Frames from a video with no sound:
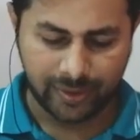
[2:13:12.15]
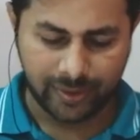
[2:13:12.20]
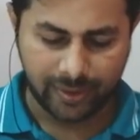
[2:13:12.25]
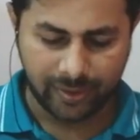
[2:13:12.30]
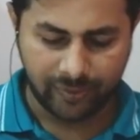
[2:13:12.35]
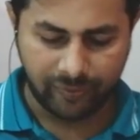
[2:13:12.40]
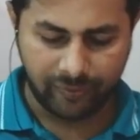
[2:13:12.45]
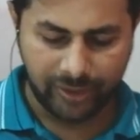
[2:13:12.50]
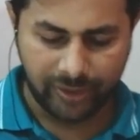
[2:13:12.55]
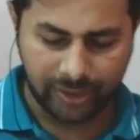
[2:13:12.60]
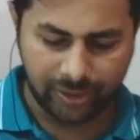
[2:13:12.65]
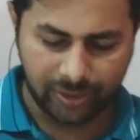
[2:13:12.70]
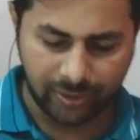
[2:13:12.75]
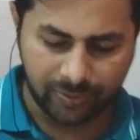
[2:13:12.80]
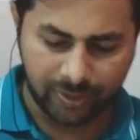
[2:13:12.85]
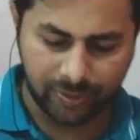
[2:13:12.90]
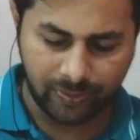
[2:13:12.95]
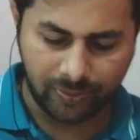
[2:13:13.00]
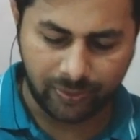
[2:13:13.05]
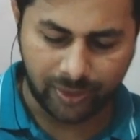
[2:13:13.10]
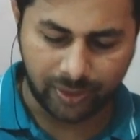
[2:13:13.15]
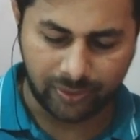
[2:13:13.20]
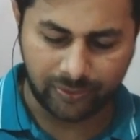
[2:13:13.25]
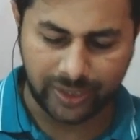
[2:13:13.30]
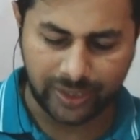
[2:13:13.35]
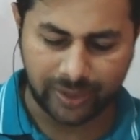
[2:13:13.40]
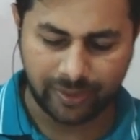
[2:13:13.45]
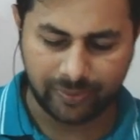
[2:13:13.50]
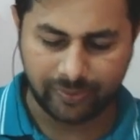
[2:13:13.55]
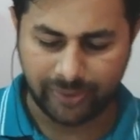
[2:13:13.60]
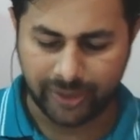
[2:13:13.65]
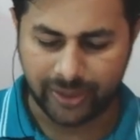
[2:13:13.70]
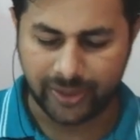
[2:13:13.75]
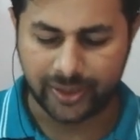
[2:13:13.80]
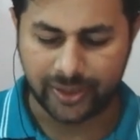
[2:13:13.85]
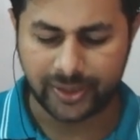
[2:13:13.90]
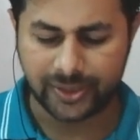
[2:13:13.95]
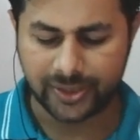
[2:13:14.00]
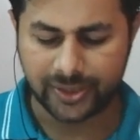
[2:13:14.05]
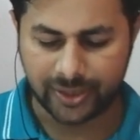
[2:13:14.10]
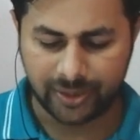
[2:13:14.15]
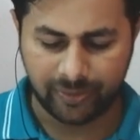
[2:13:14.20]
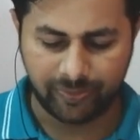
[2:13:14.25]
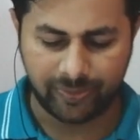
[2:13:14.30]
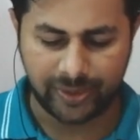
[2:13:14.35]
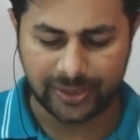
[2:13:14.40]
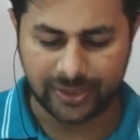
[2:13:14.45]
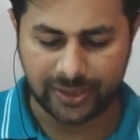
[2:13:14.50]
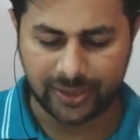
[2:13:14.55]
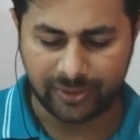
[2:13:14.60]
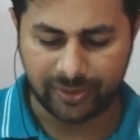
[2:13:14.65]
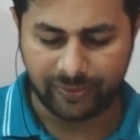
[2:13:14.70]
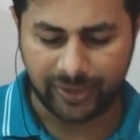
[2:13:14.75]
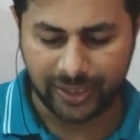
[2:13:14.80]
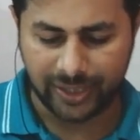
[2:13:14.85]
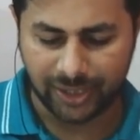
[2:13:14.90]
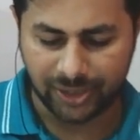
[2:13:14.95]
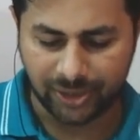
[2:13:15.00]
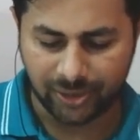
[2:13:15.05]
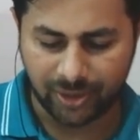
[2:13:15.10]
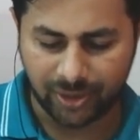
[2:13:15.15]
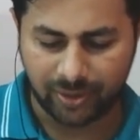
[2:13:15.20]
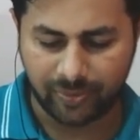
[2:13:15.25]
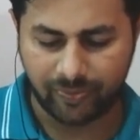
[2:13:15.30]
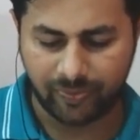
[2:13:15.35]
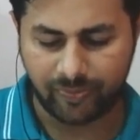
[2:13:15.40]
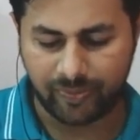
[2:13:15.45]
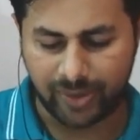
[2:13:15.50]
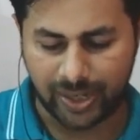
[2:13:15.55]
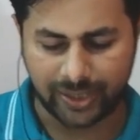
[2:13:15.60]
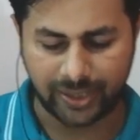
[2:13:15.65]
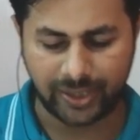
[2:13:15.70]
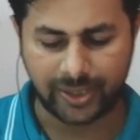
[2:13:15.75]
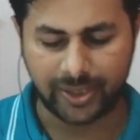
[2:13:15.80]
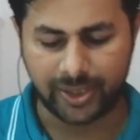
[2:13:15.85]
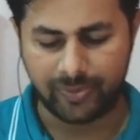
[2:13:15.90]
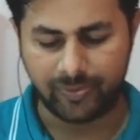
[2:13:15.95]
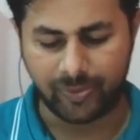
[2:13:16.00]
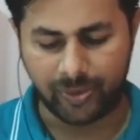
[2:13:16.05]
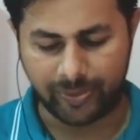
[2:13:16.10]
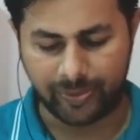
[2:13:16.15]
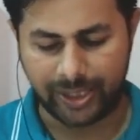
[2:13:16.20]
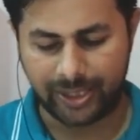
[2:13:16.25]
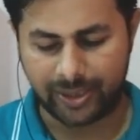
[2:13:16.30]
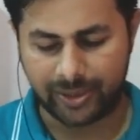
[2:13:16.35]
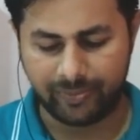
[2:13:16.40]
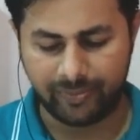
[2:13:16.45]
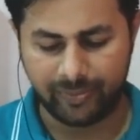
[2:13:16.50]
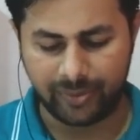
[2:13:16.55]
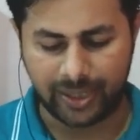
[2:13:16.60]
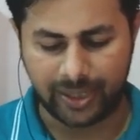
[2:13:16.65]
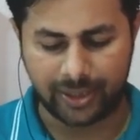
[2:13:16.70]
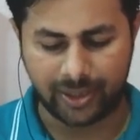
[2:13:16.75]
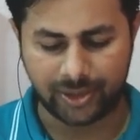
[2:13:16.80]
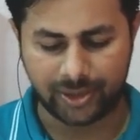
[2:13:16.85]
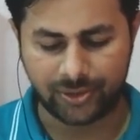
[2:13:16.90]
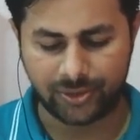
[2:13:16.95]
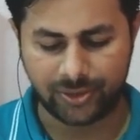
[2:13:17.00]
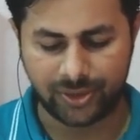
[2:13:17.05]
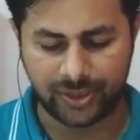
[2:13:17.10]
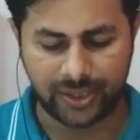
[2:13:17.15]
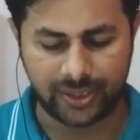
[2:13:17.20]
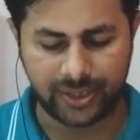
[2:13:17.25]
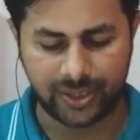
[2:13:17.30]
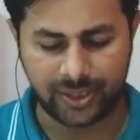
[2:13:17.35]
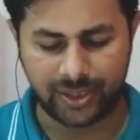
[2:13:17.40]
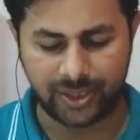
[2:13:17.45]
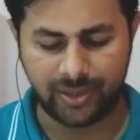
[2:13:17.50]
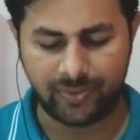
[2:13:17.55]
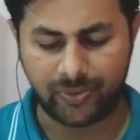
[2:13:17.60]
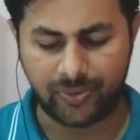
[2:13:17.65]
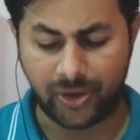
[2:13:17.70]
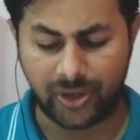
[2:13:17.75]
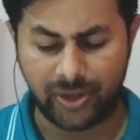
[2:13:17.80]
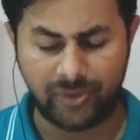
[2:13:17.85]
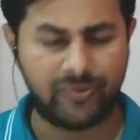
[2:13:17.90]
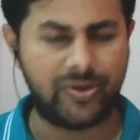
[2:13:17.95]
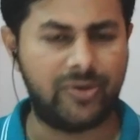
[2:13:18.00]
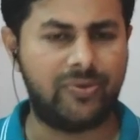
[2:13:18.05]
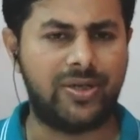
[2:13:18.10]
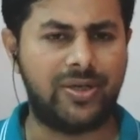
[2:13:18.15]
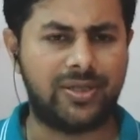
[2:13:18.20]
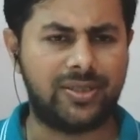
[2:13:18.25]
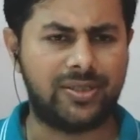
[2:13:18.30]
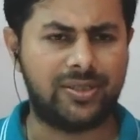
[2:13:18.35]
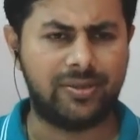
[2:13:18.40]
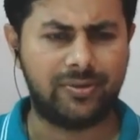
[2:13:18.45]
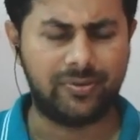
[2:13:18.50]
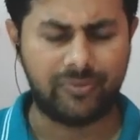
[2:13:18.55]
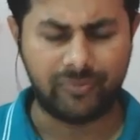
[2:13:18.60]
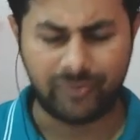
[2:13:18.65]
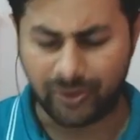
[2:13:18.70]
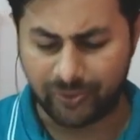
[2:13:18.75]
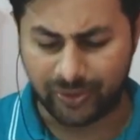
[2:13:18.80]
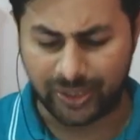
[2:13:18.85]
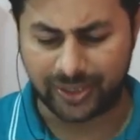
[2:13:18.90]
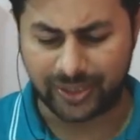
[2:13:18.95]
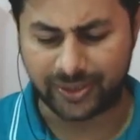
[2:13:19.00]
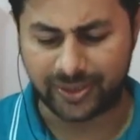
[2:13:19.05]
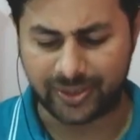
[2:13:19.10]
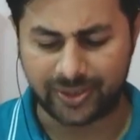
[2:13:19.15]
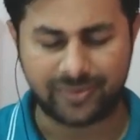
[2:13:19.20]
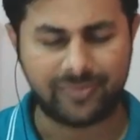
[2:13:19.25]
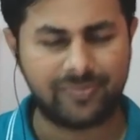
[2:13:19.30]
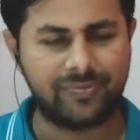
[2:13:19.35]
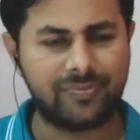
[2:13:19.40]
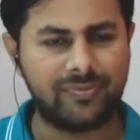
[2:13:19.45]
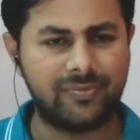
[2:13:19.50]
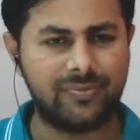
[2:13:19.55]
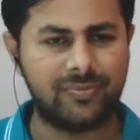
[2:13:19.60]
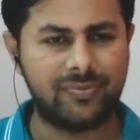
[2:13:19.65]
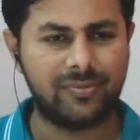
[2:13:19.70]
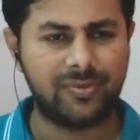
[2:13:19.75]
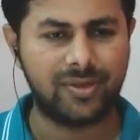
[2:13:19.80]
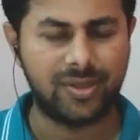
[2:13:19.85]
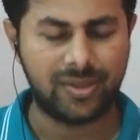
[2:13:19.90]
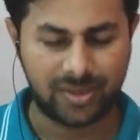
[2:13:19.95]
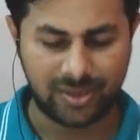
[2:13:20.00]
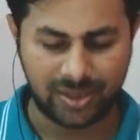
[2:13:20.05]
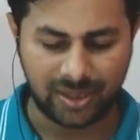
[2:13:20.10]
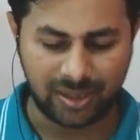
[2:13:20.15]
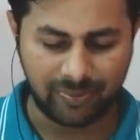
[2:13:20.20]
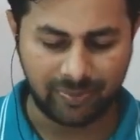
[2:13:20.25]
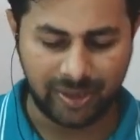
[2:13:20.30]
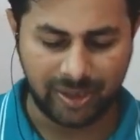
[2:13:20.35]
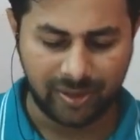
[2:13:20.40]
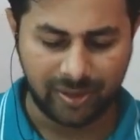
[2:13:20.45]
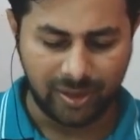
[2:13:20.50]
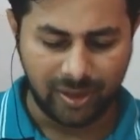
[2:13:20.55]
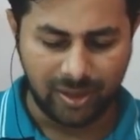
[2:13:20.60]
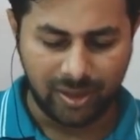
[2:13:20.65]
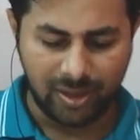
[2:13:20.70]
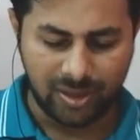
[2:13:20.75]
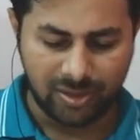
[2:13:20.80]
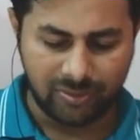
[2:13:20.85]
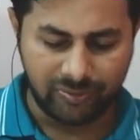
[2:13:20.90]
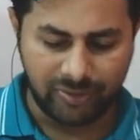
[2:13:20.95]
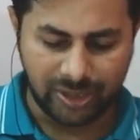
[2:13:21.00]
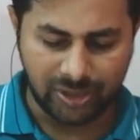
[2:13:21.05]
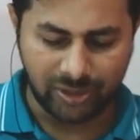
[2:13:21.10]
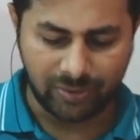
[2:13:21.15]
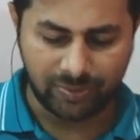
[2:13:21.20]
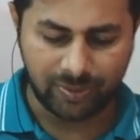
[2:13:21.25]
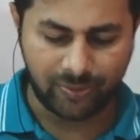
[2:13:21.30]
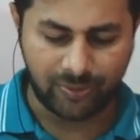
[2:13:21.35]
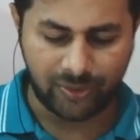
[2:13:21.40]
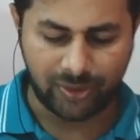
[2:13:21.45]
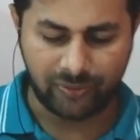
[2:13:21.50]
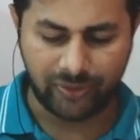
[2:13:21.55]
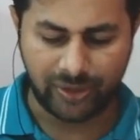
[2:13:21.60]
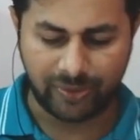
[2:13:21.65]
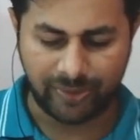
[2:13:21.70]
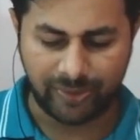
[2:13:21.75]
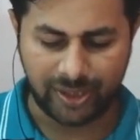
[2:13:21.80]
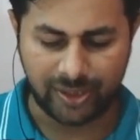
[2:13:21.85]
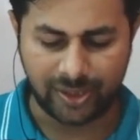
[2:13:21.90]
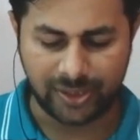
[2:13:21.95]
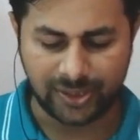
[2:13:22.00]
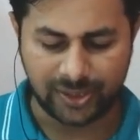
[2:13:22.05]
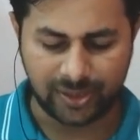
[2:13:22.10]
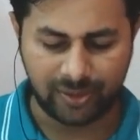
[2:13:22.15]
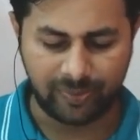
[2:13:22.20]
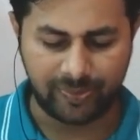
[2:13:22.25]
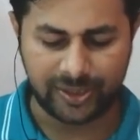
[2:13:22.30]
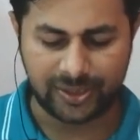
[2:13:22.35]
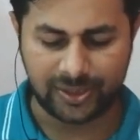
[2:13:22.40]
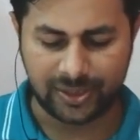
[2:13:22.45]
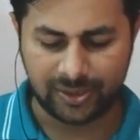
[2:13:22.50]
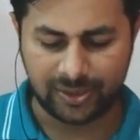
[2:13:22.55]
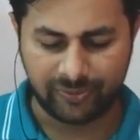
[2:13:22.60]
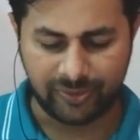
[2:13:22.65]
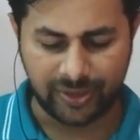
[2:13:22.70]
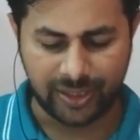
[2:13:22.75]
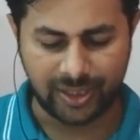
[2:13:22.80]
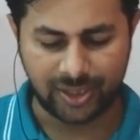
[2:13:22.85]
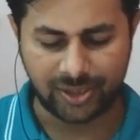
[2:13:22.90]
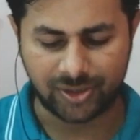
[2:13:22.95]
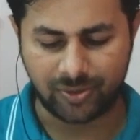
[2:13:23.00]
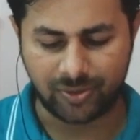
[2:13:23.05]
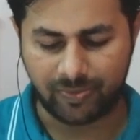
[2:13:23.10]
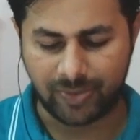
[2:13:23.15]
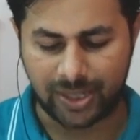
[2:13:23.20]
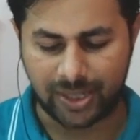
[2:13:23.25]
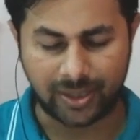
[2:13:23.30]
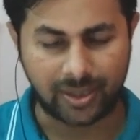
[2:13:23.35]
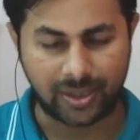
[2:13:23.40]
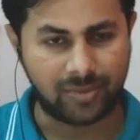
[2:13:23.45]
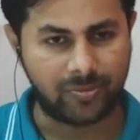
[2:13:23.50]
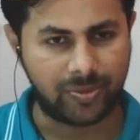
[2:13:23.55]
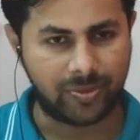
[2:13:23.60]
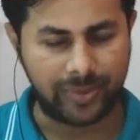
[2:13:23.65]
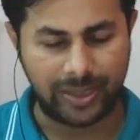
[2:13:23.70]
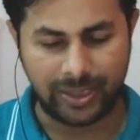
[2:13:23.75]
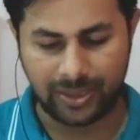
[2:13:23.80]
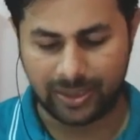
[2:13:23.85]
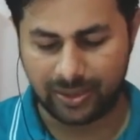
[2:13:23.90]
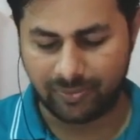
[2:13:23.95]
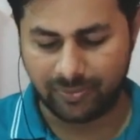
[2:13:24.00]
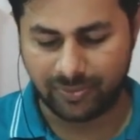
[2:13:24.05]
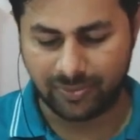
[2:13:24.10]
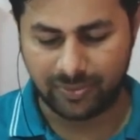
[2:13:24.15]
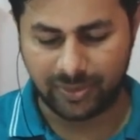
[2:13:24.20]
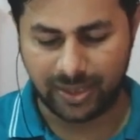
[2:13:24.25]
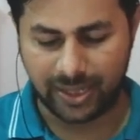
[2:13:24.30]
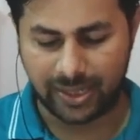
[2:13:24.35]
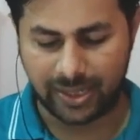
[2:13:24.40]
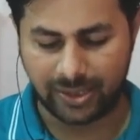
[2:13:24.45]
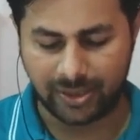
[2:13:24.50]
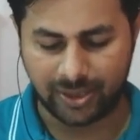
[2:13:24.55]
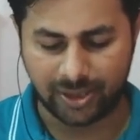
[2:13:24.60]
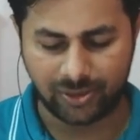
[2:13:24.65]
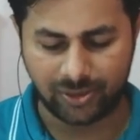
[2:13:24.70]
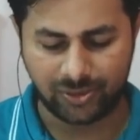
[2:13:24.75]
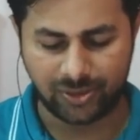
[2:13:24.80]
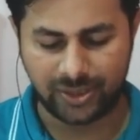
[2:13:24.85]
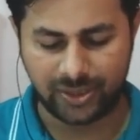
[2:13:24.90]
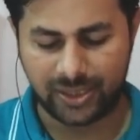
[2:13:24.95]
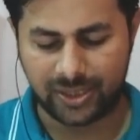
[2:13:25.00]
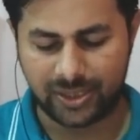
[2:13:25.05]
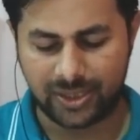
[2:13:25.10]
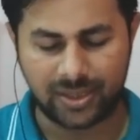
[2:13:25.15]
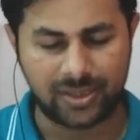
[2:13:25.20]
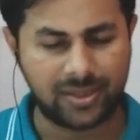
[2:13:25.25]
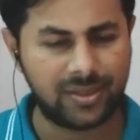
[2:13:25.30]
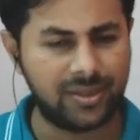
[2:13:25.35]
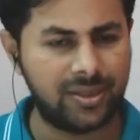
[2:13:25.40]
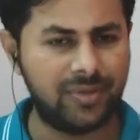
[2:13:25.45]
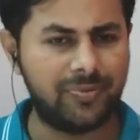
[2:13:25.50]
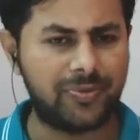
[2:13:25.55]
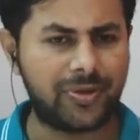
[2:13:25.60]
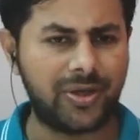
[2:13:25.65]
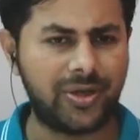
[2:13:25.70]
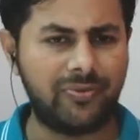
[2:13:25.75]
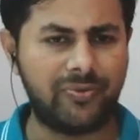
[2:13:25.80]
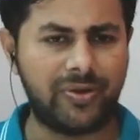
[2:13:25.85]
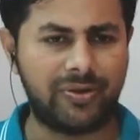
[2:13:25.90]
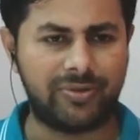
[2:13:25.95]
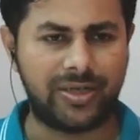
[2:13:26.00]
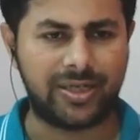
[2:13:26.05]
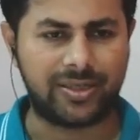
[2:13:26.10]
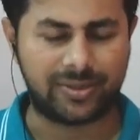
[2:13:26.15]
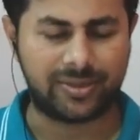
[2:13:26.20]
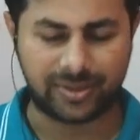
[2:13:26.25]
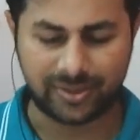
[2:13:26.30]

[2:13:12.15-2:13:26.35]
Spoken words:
which of the following figures represent the variation of particle momentum and associated de Broglie wavelength? Tell me, which of the following figures represent variation of particle momentum and associated de Broglie wavelength?